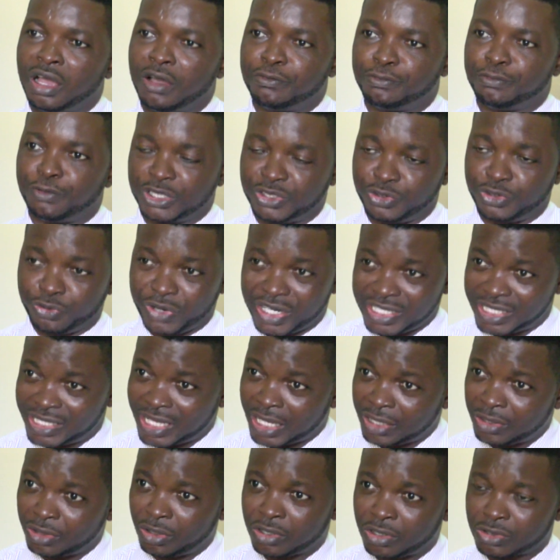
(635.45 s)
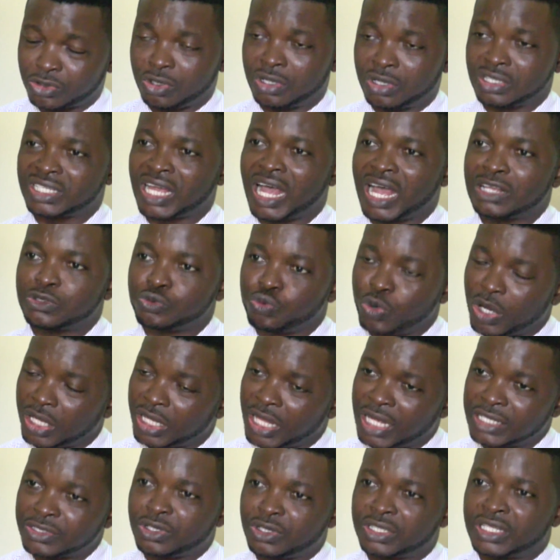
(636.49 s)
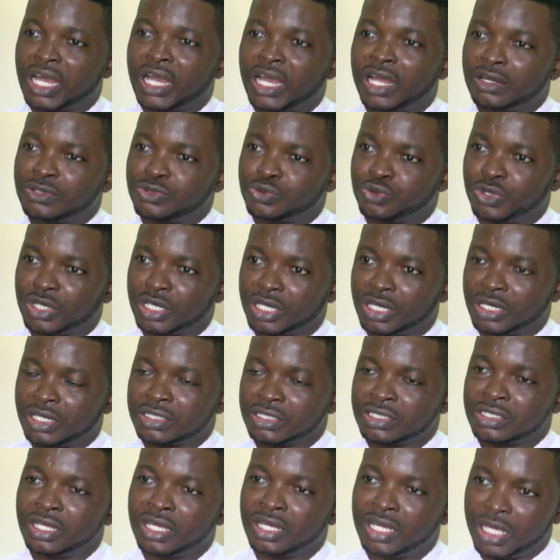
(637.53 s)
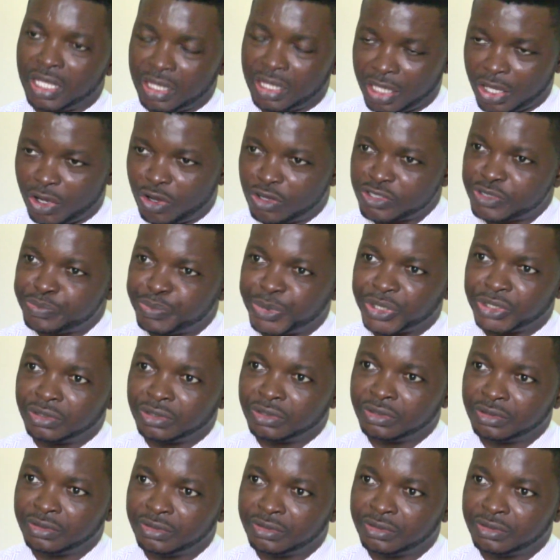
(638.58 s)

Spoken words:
for the resident doctors as well as other health workers in the hospital?